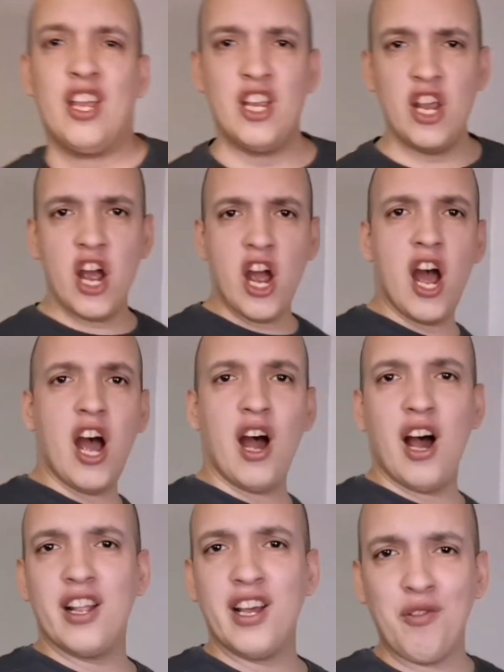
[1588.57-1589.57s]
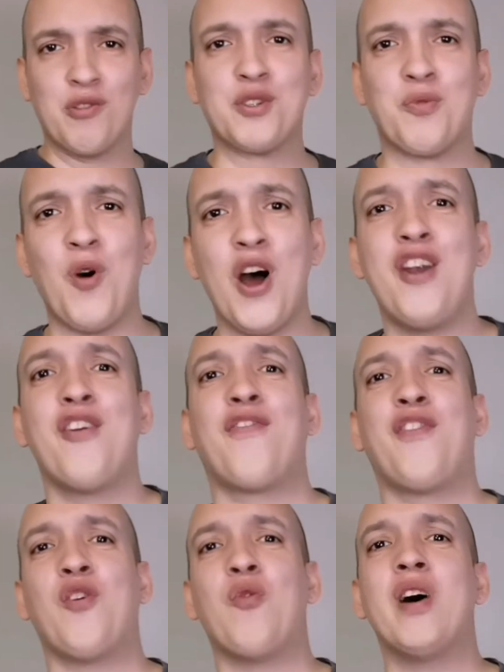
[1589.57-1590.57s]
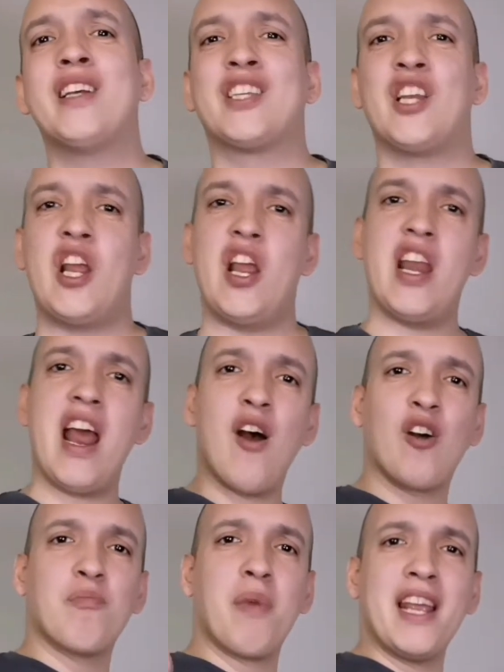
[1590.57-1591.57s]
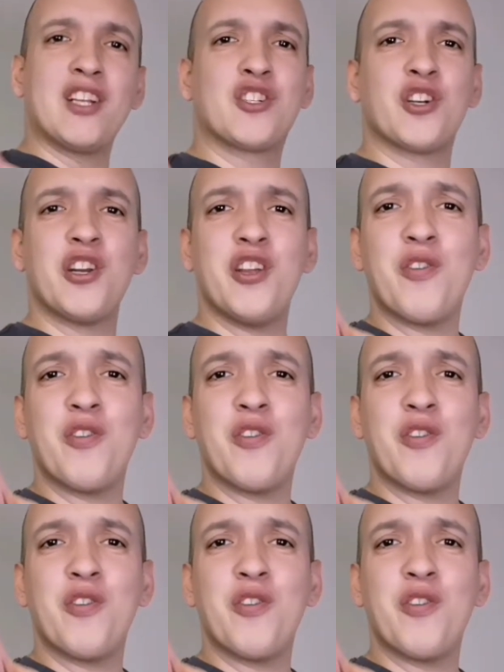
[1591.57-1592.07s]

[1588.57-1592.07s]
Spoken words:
Yeah, that was wonderful, wasn't it? Now make sure